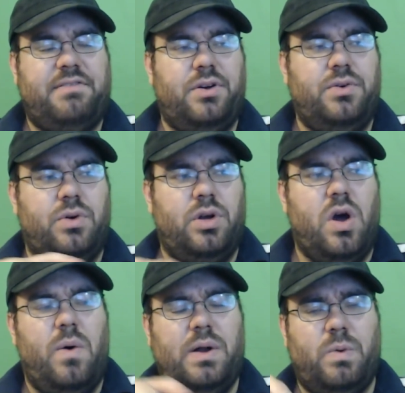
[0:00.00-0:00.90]
to
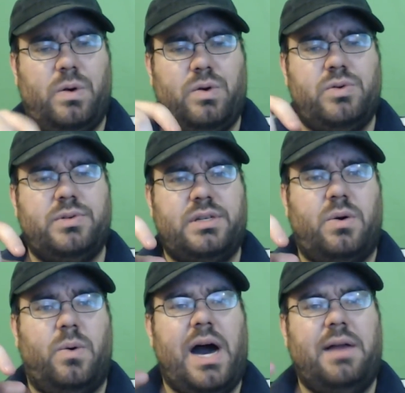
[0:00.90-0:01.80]
go and recruit
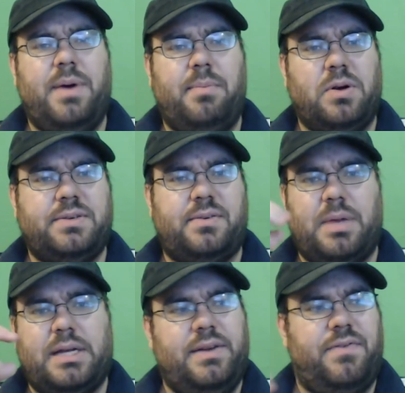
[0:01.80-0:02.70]
squad members from
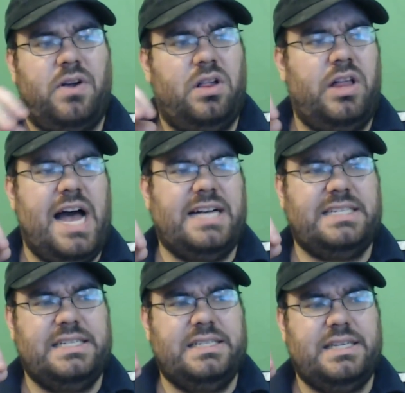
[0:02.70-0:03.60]
like different
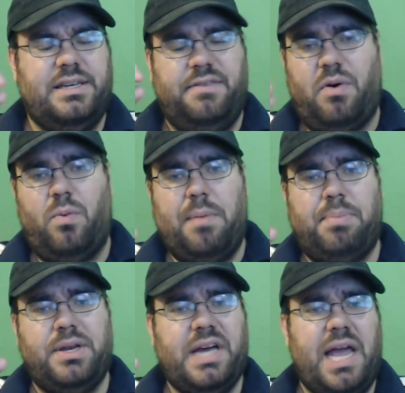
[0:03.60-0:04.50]
classes and different
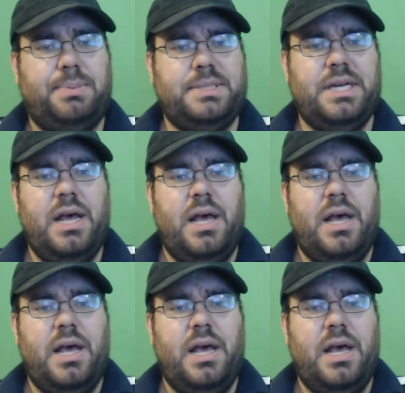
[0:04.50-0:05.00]
weapon types,